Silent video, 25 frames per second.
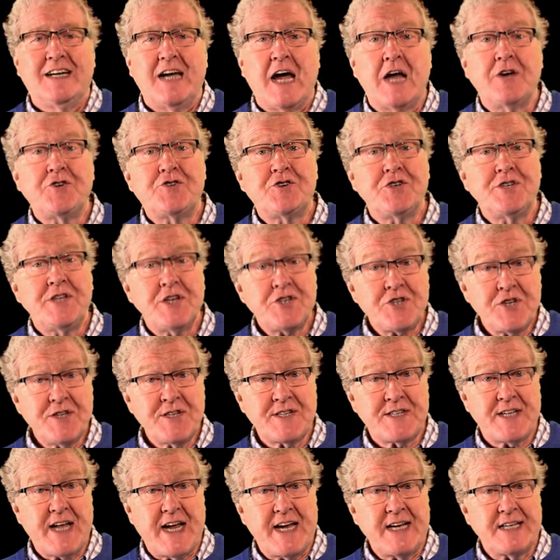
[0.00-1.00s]
and tradition
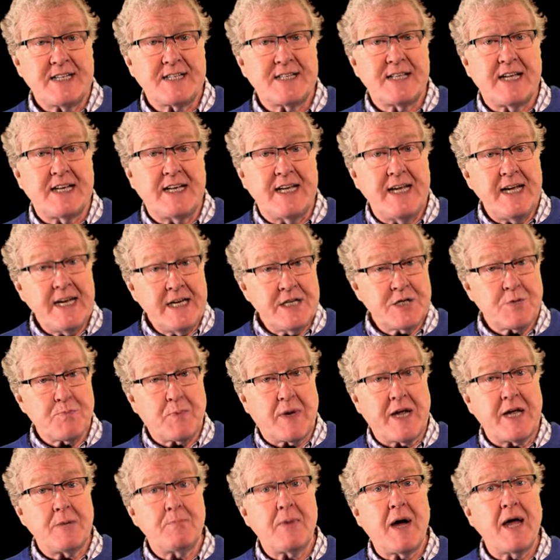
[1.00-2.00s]
states that he is
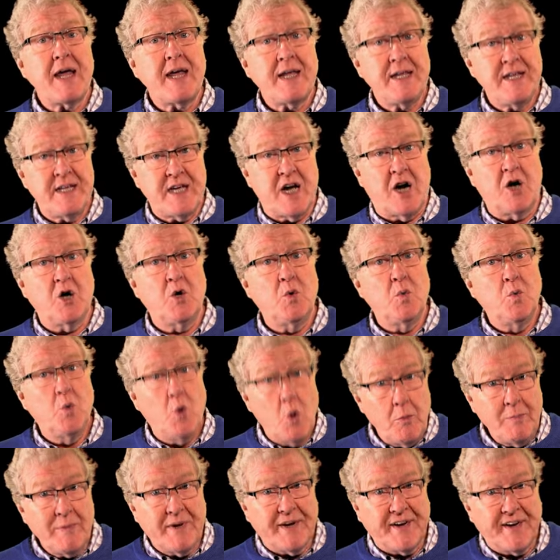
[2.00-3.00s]
played by a young
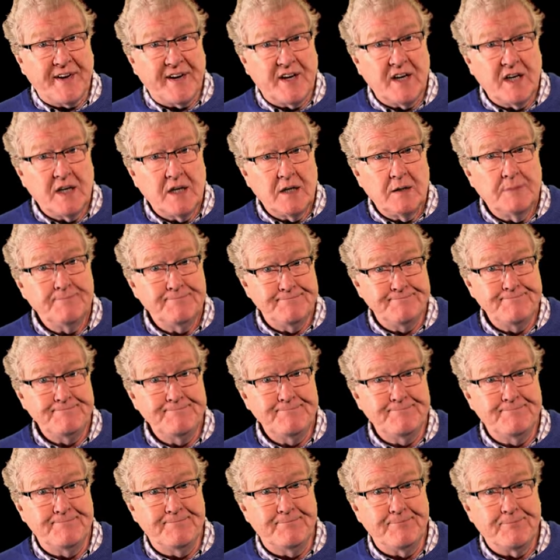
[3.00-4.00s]
woman.
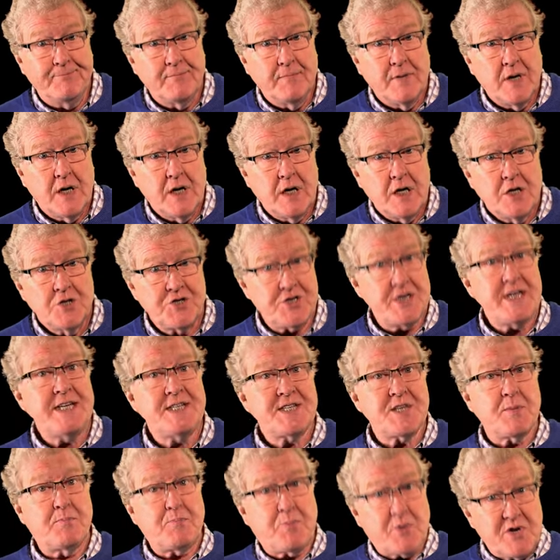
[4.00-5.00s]
Hmm,
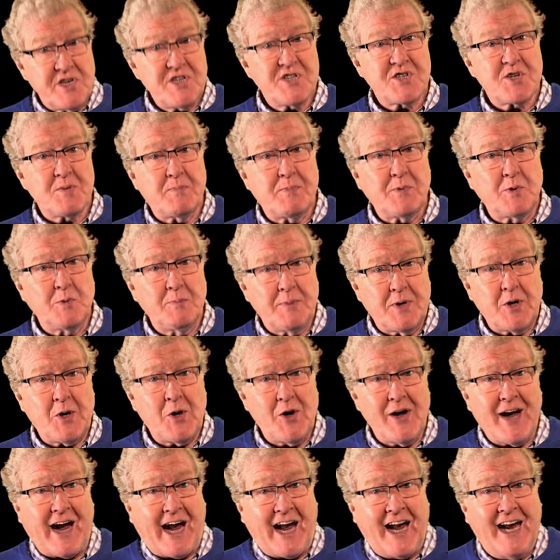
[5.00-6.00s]
she's the principal
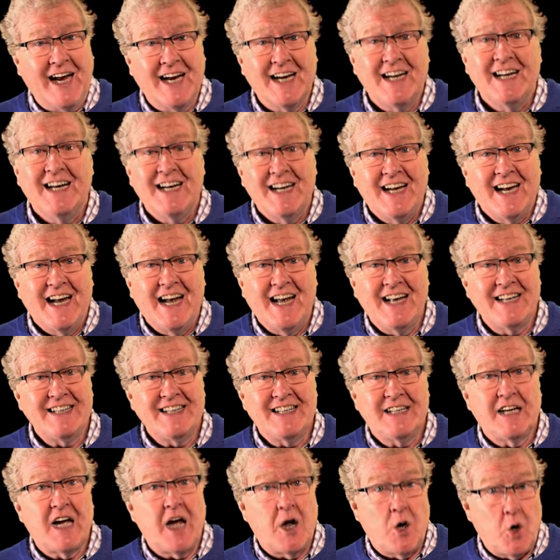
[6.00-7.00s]
boy.
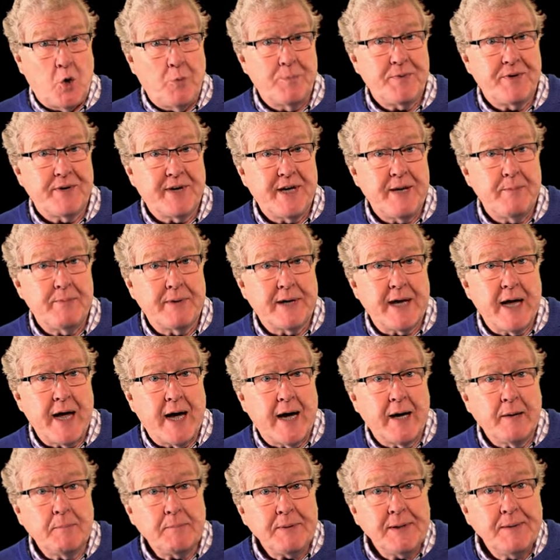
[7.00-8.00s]
I hope you're keeping
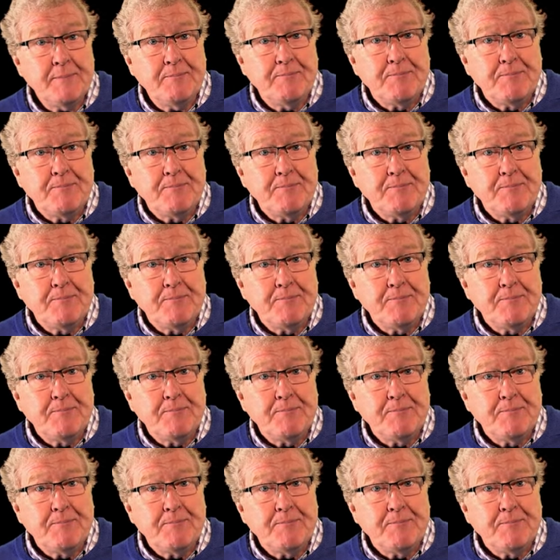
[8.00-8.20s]
up.